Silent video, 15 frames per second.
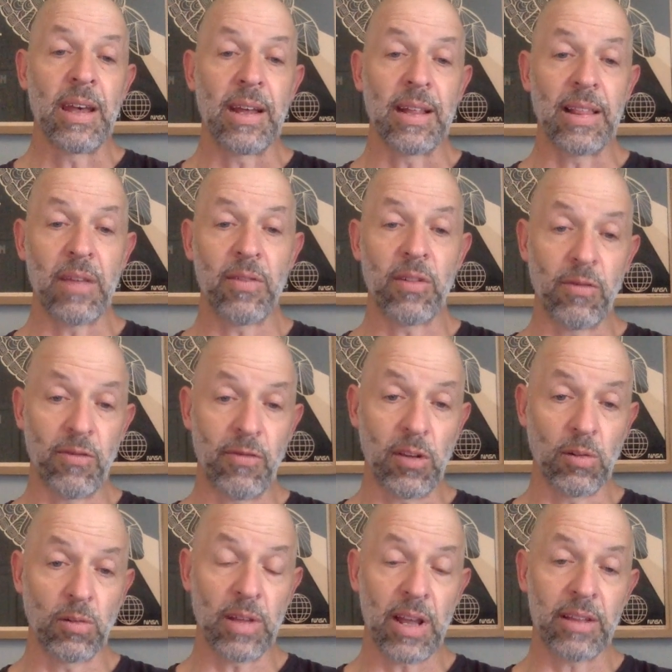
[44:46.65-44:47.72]
11
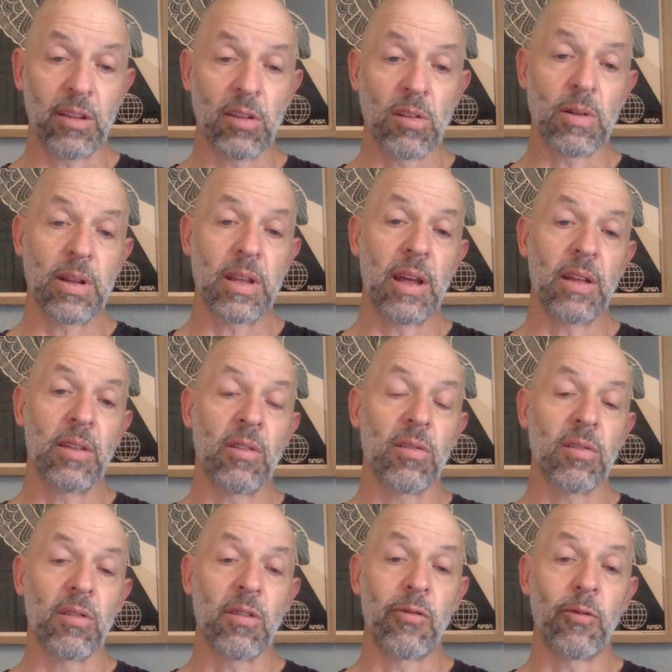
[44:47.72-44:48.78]
field artillery
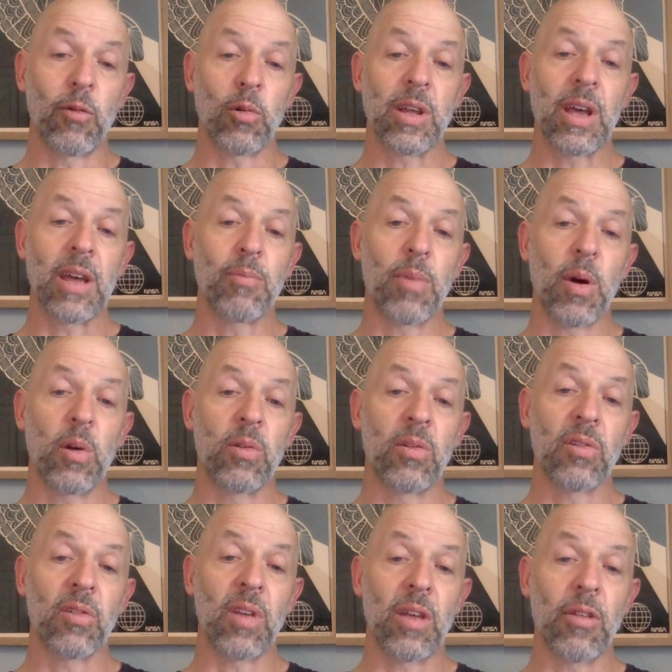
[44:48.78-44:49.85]
guns, 48
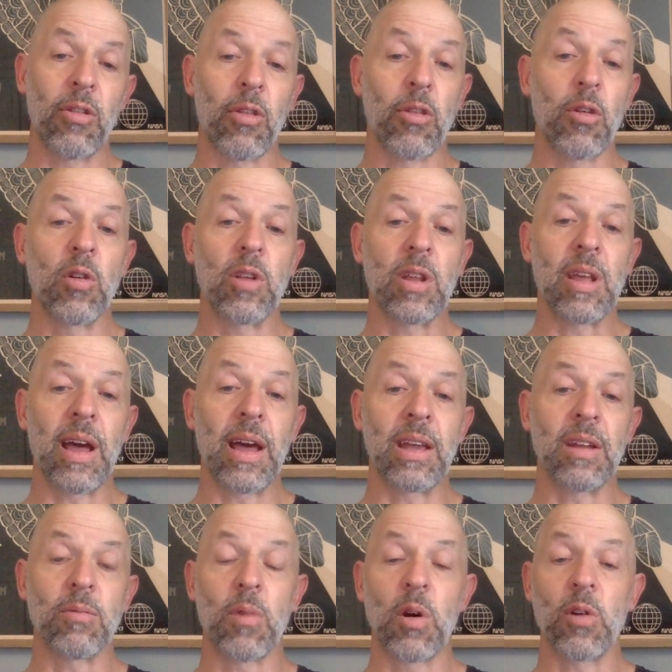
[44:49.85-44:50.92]
boats, and
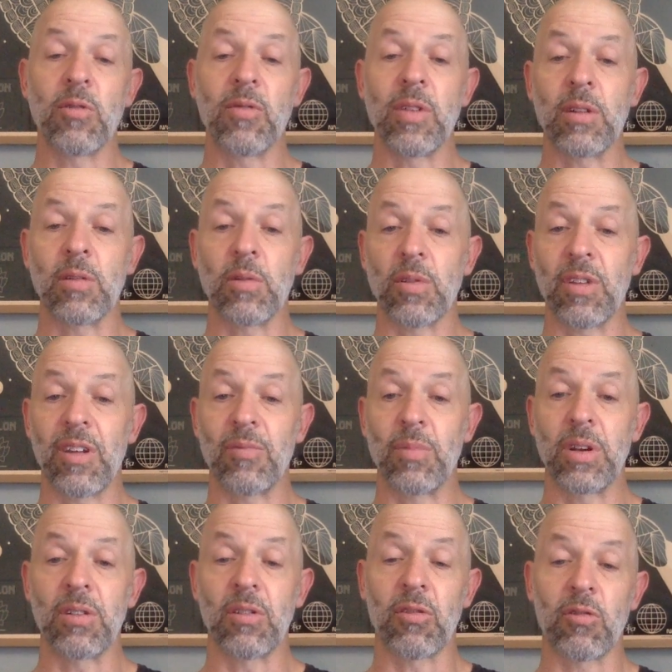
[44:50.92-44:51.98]
38 motor vehicles have
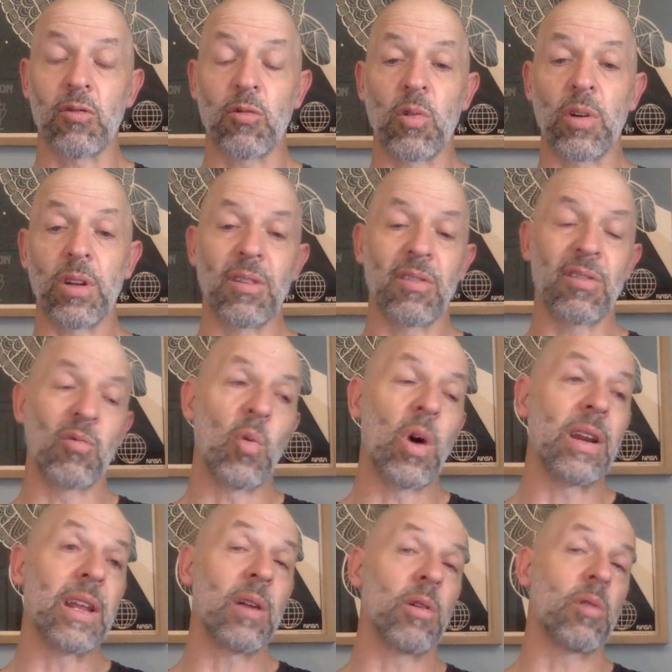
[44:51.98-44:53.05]
been destroyed. This is
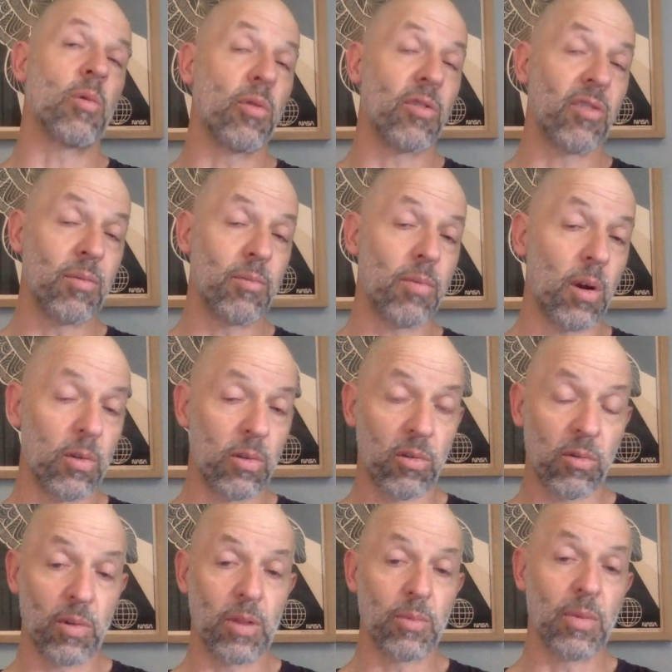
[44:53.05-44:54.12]
one area where we see boats
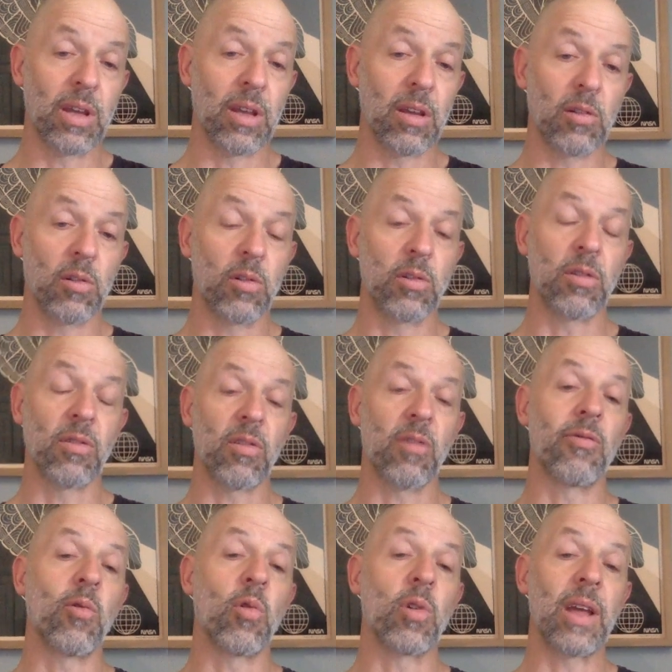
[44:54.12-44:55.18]
really being included, so
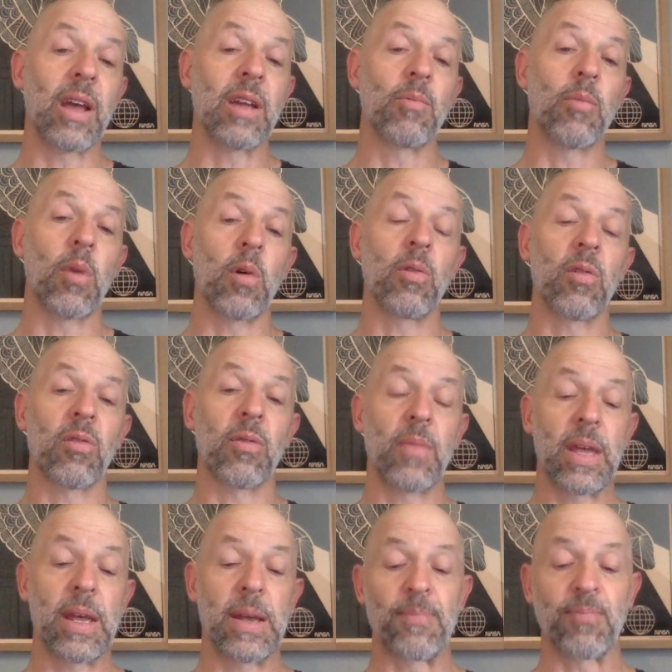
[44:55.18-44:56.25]
48 boats.
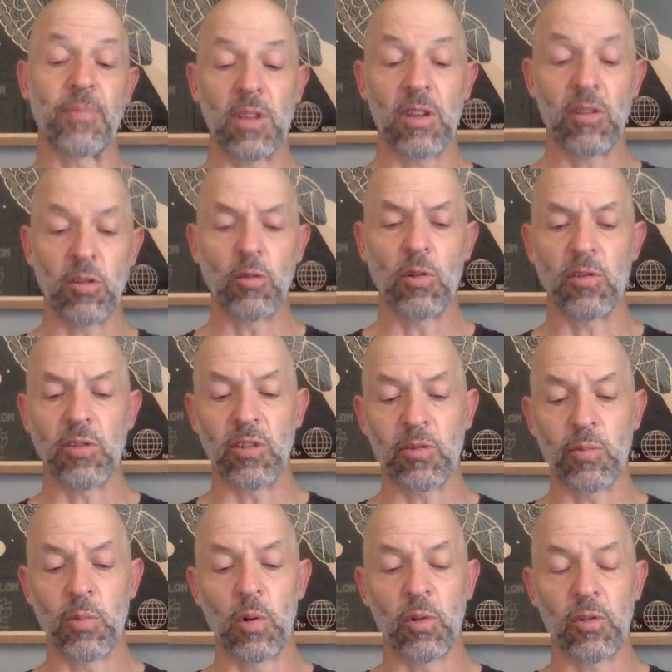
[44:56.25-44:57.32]
These are usually
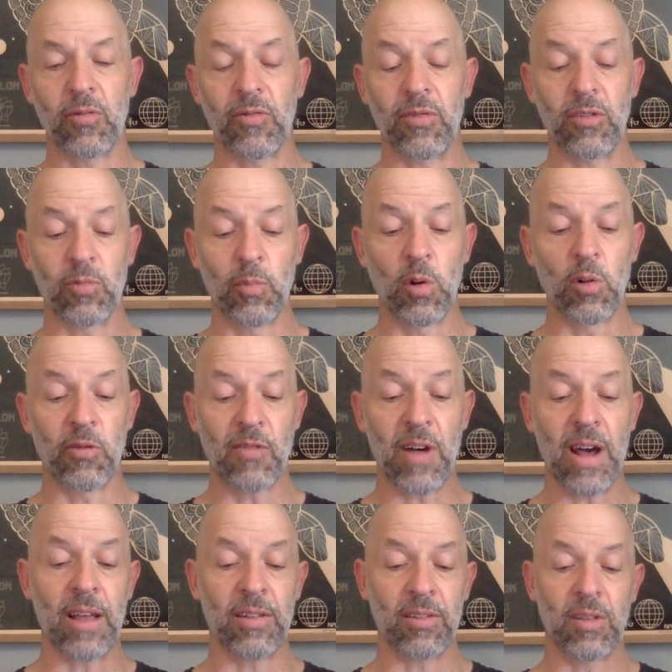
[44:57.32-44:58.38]
small,
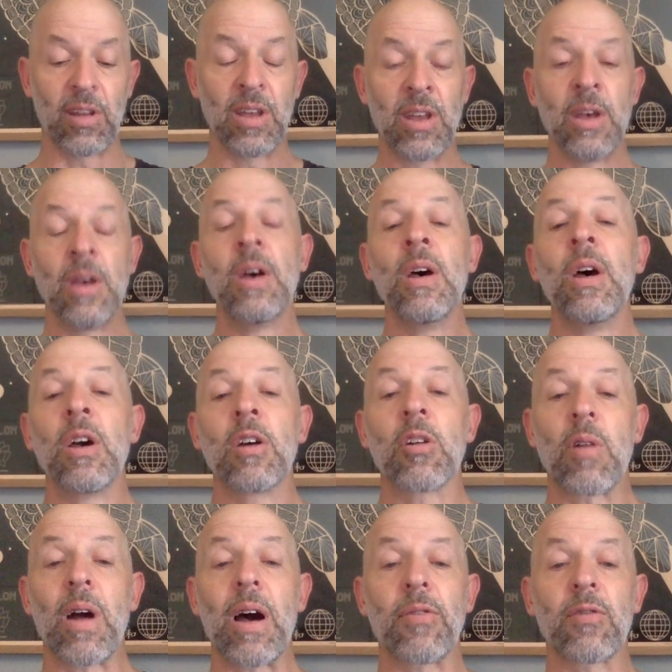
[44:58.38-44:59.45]
fast
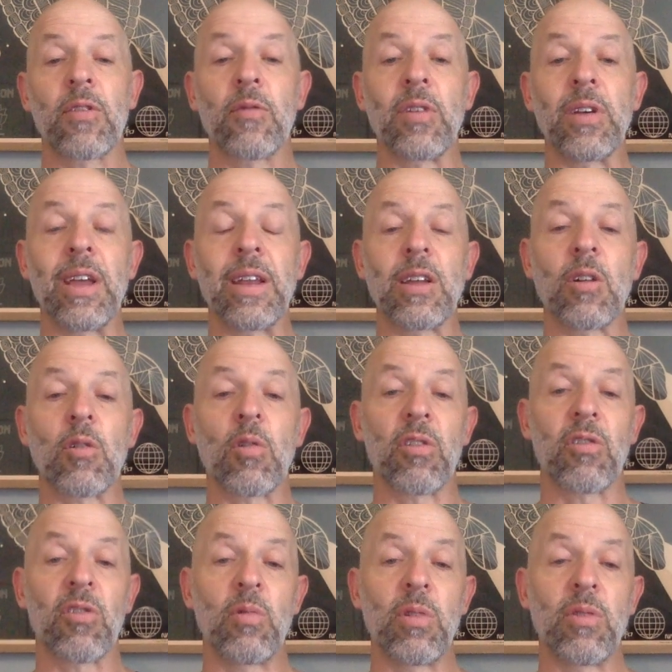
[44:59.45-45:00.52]
craft for getting
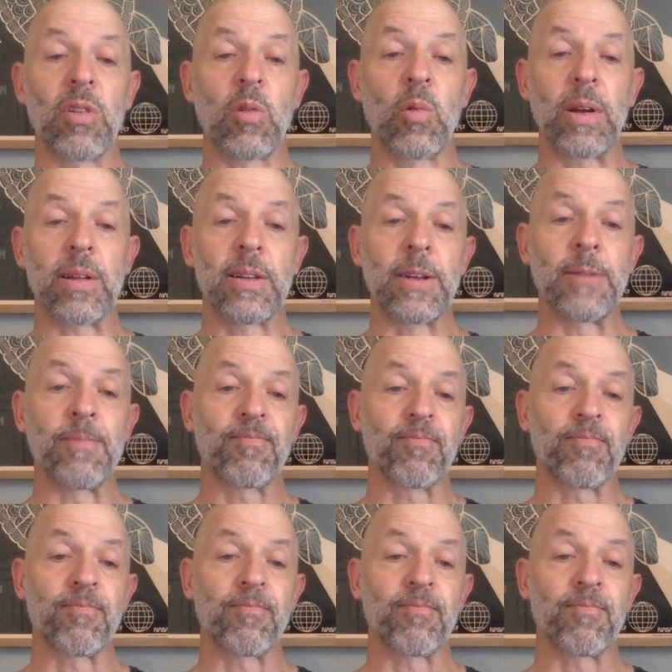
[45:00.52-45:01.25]
across the river quickly.